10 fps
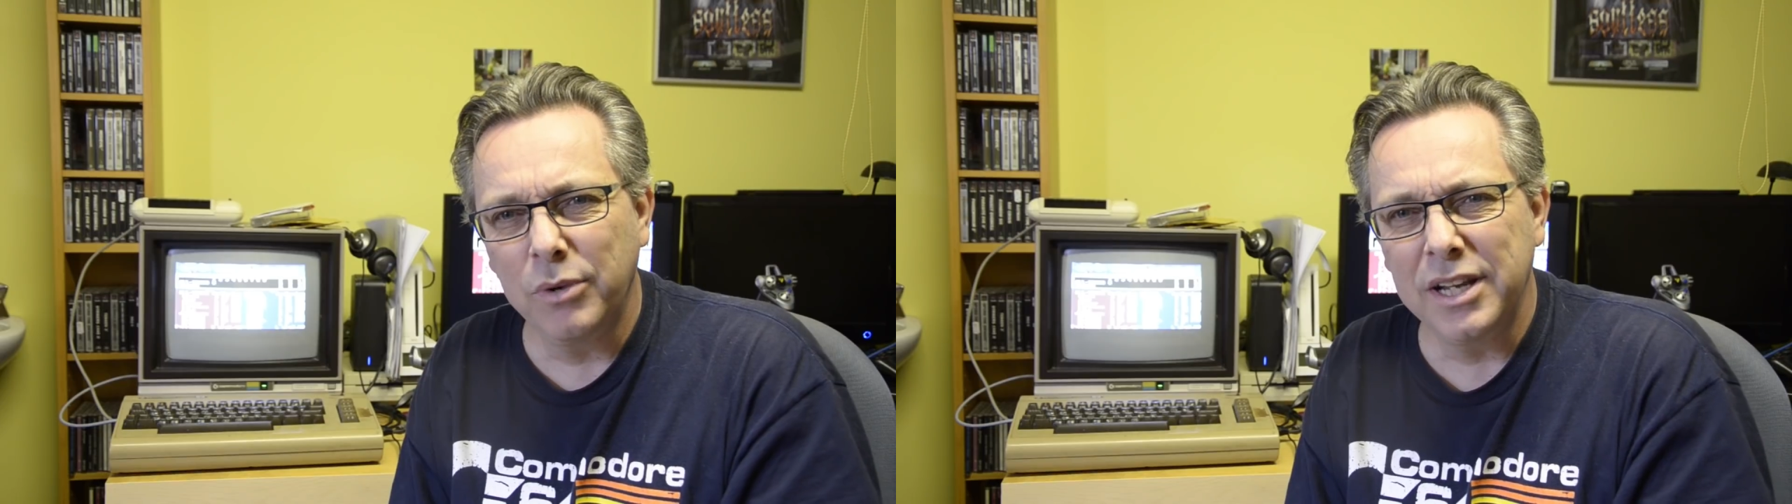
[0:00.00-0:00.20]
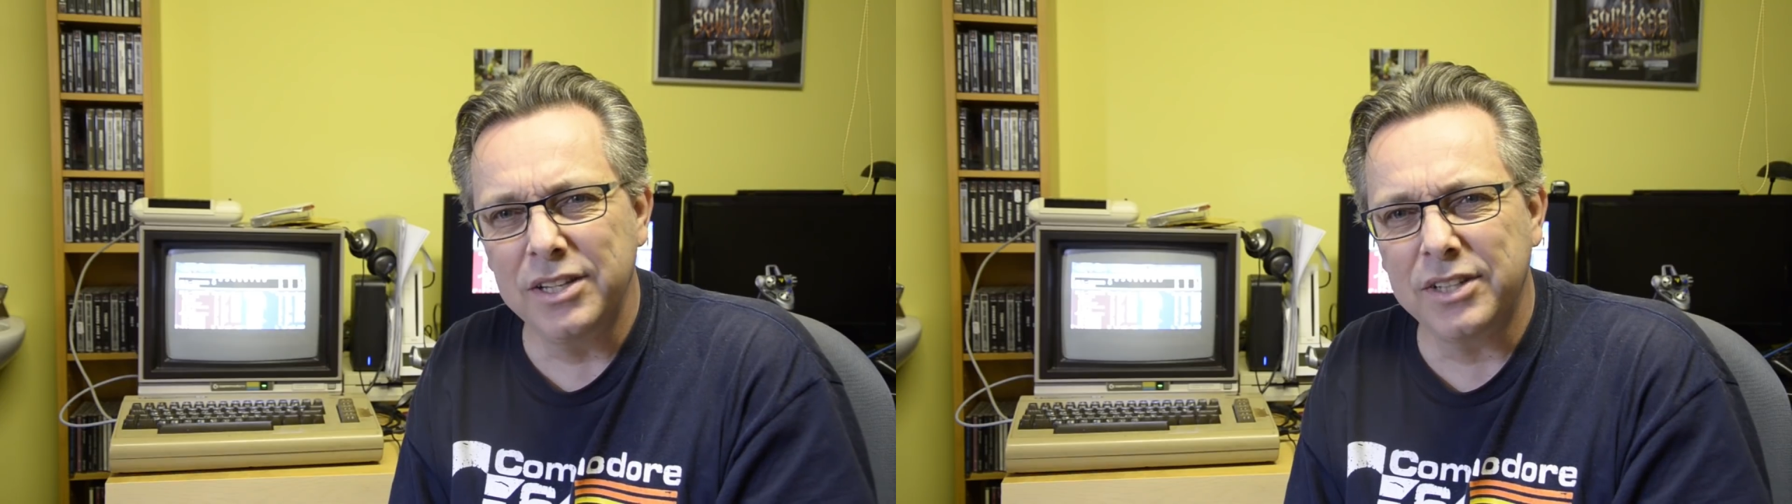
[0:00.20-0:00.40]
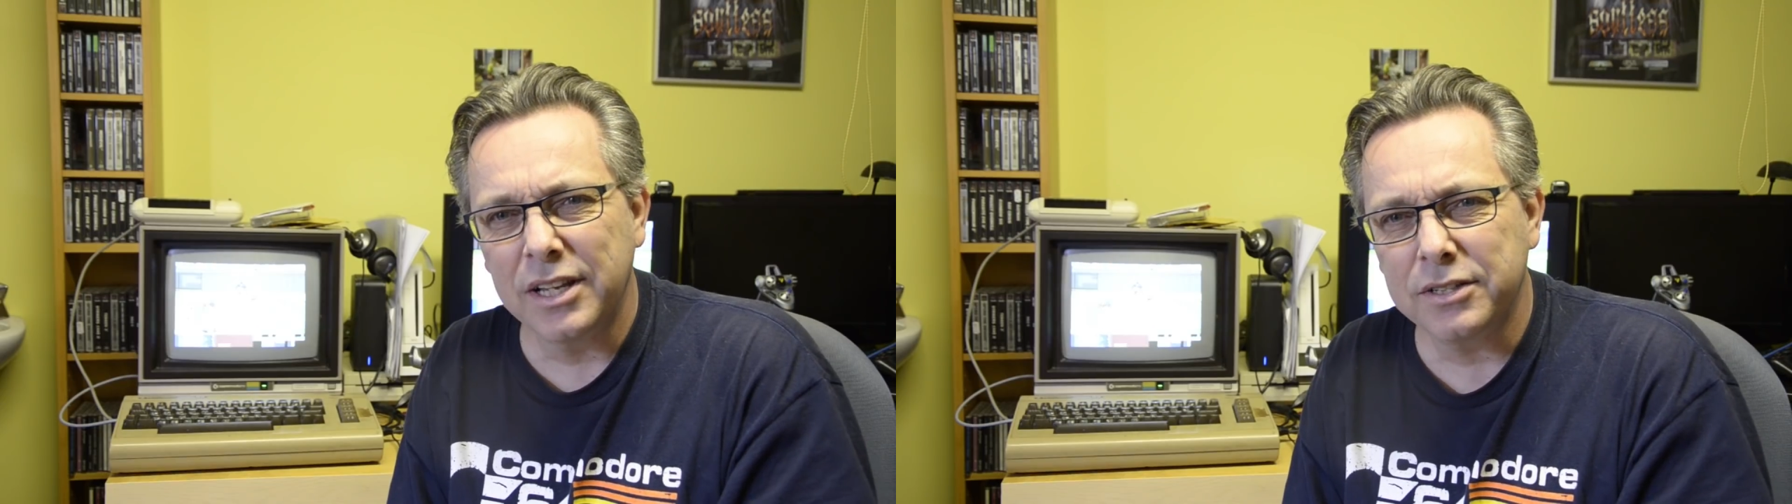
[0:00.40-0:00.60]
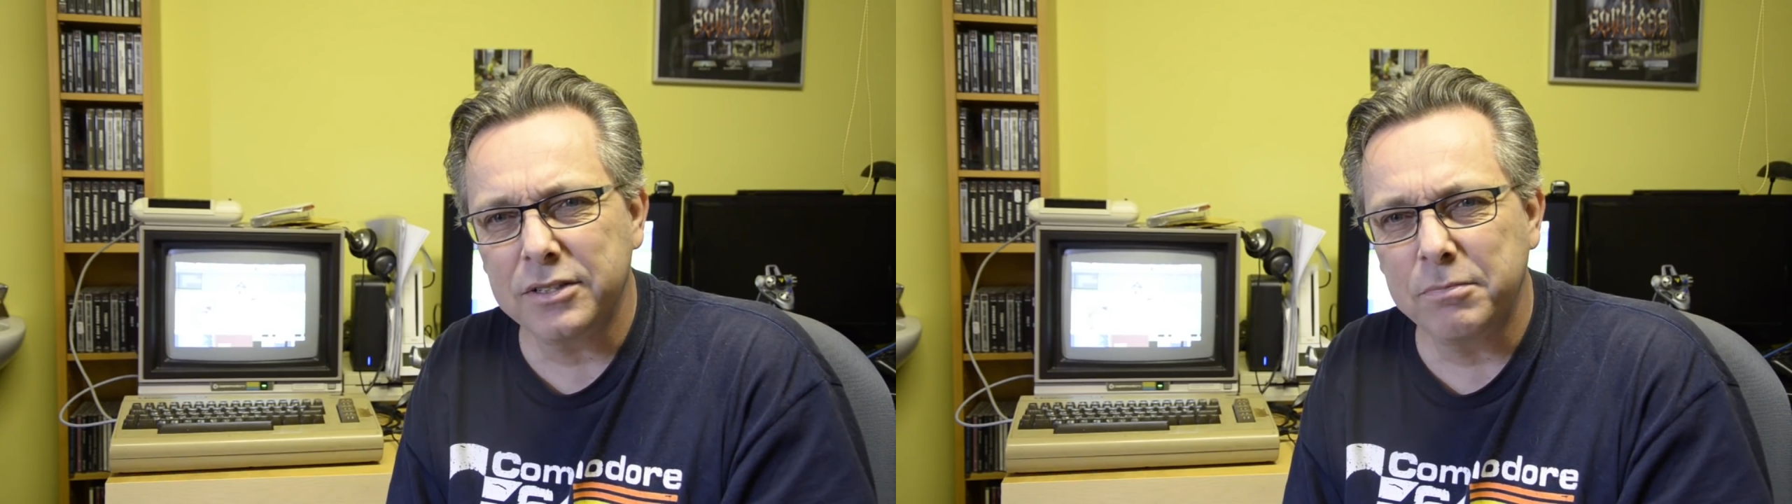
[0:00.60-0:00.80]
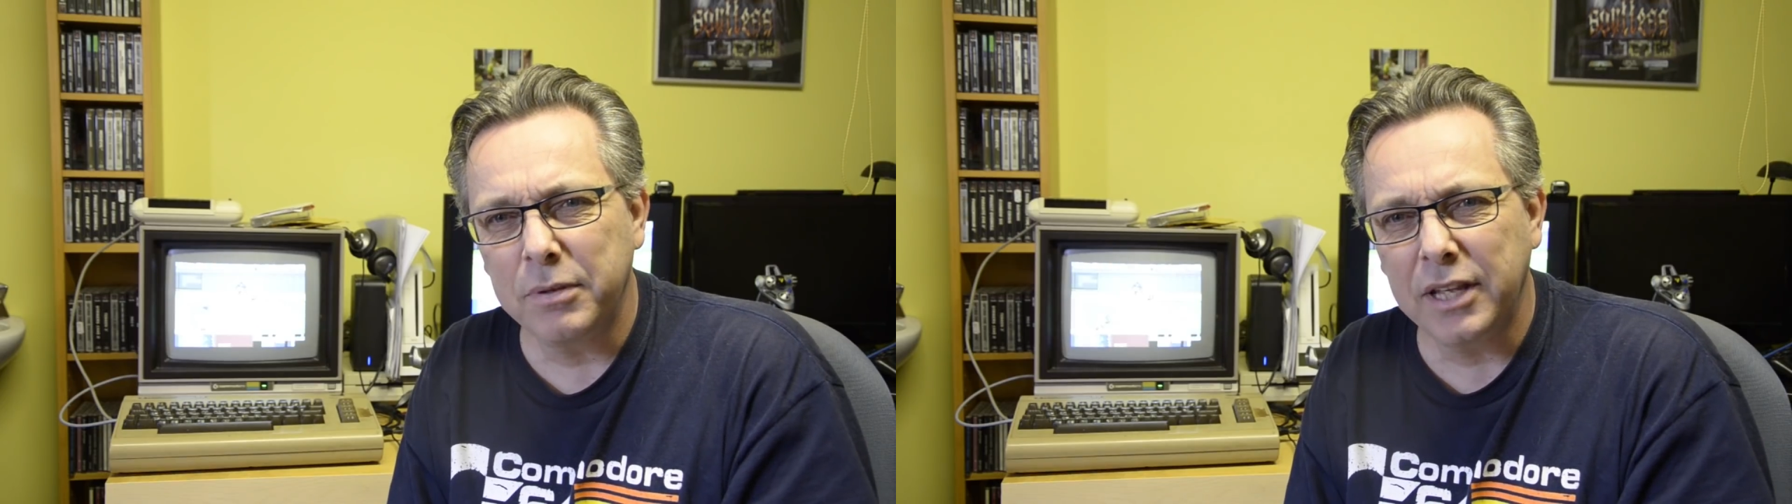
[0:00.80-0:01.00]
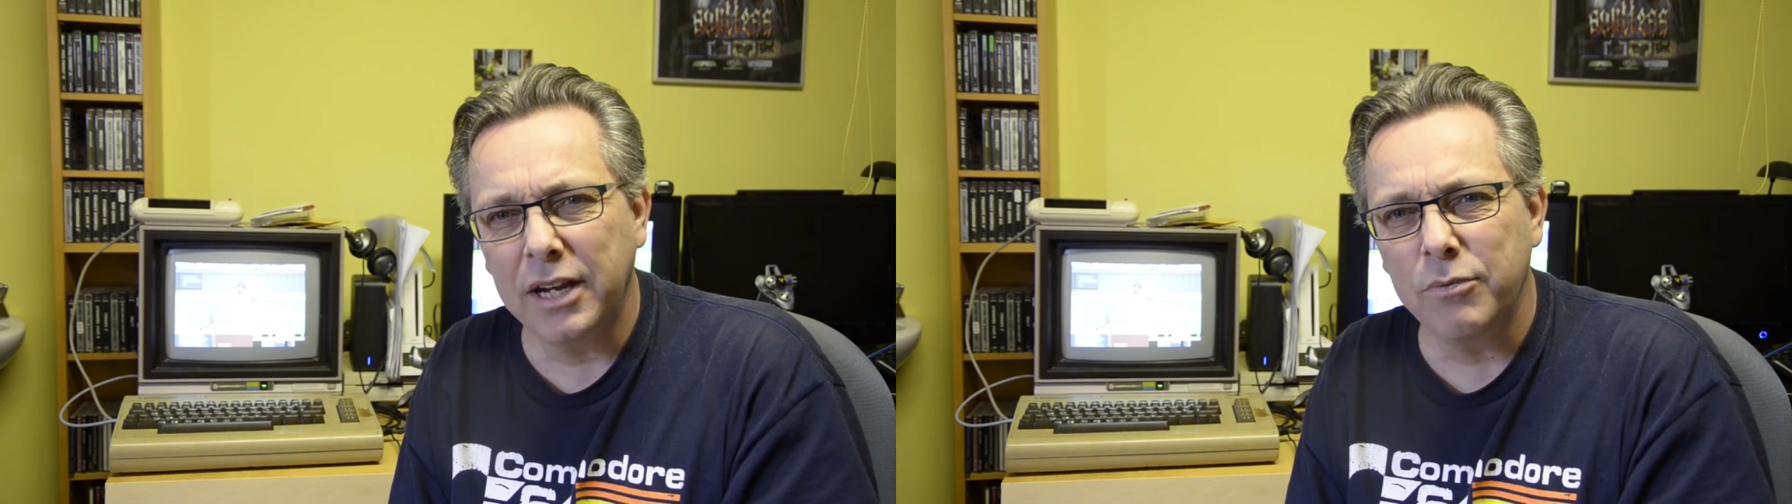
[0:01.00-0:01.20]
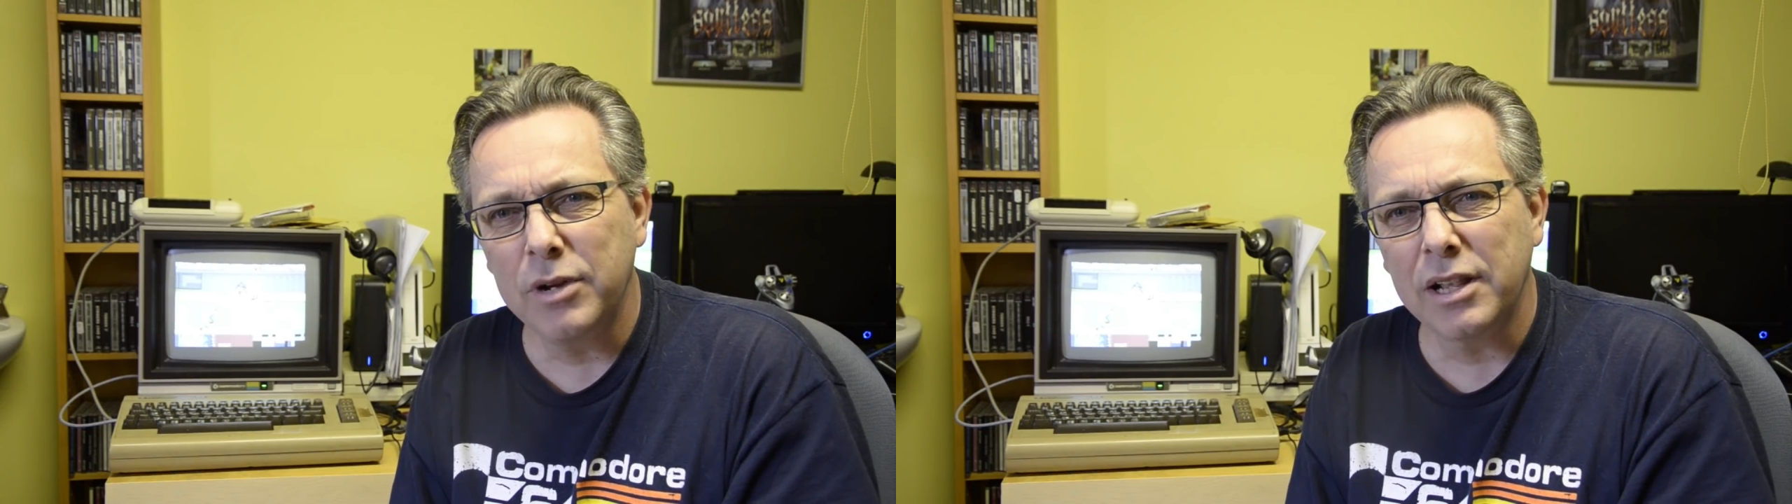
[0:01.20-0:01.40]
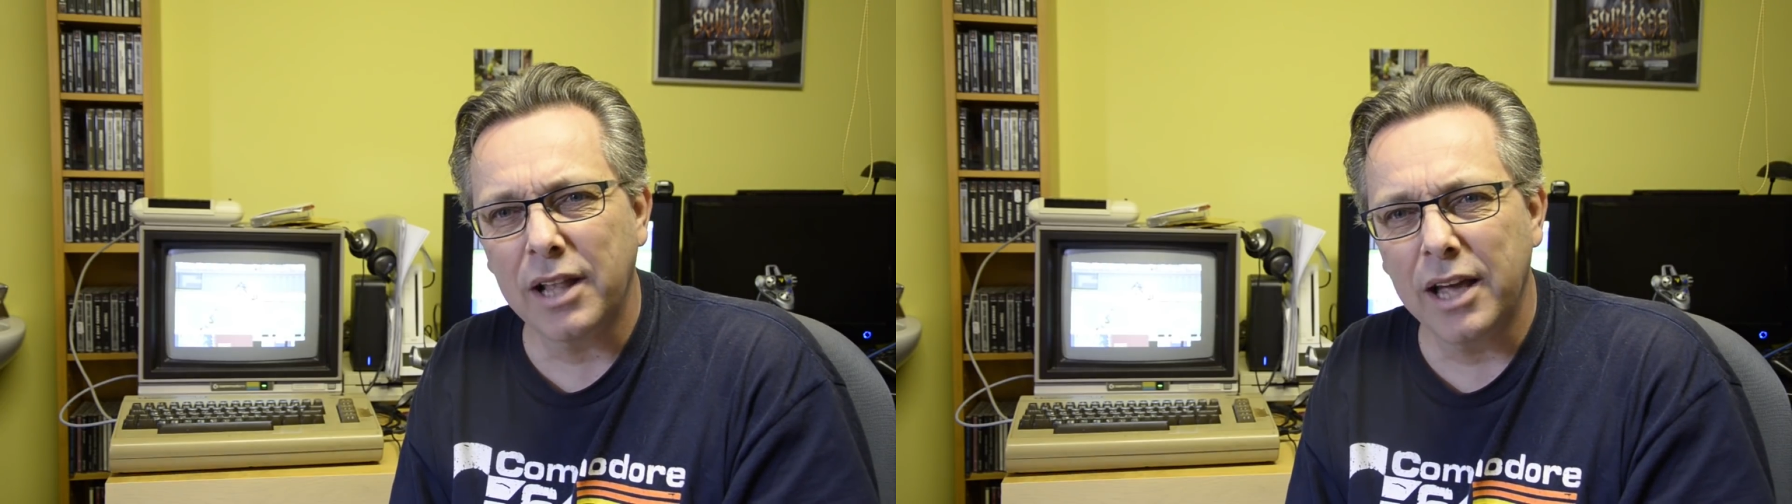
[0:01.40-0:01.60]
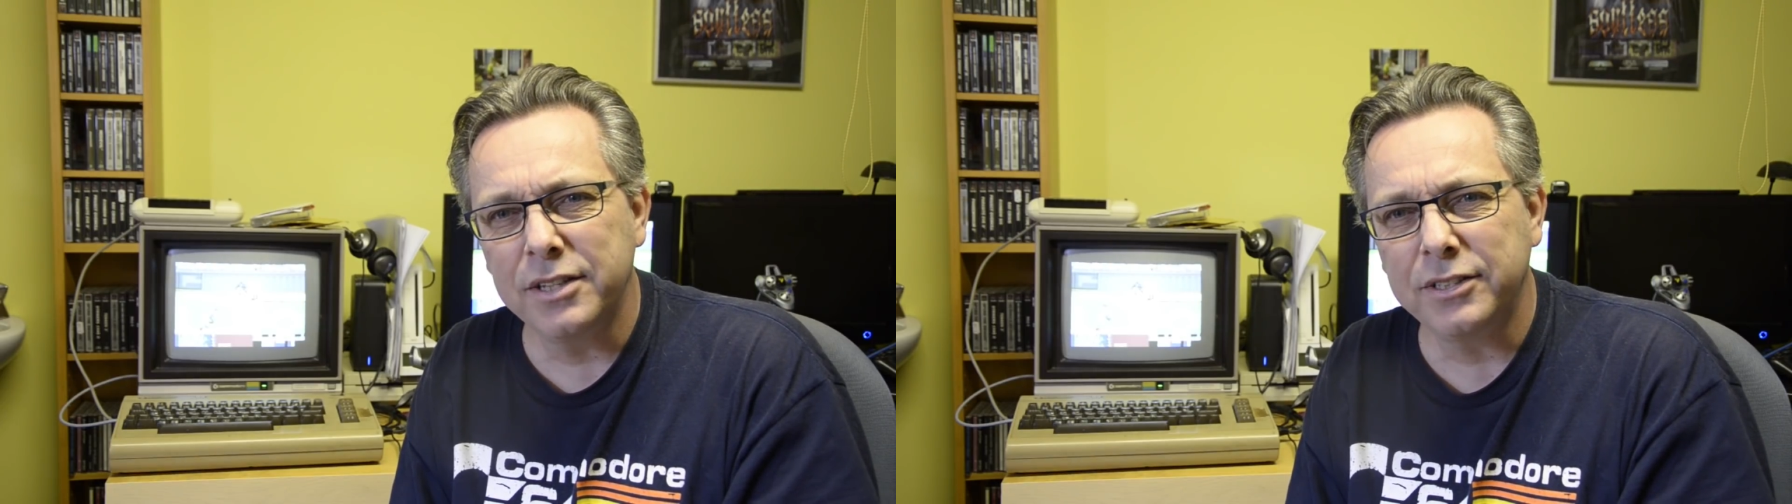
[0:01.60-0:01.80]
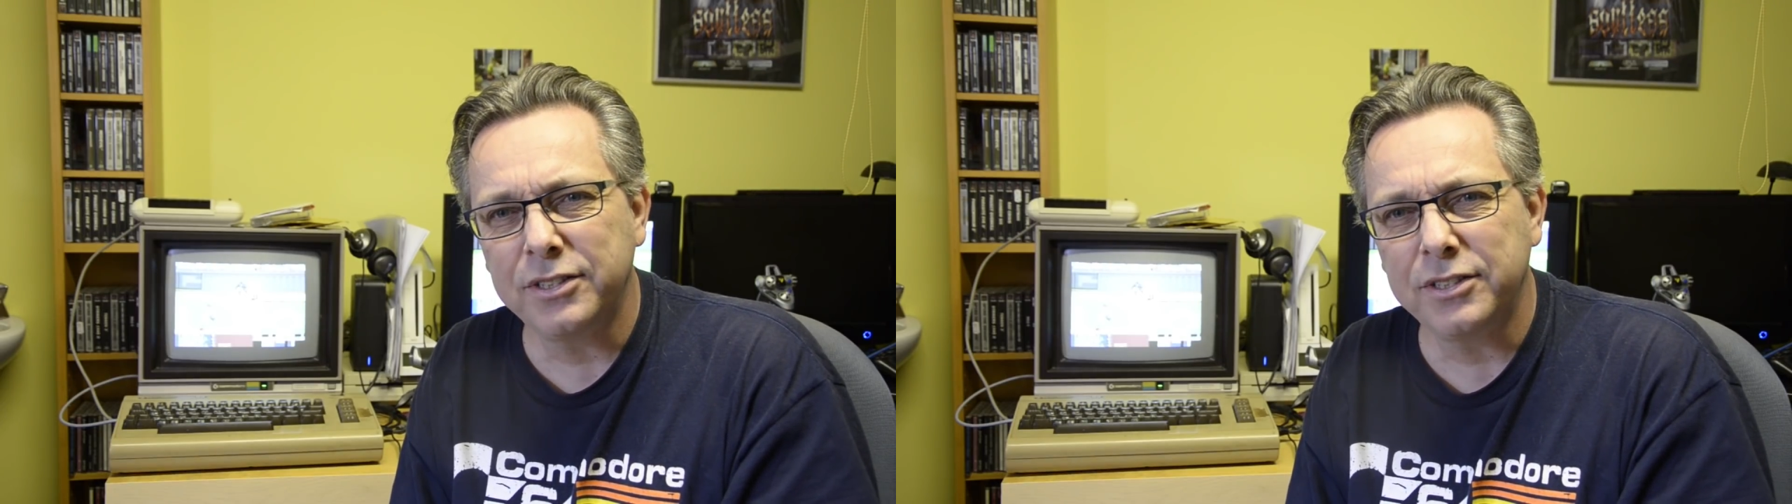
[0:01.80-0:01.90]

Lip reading: is this? But then I realized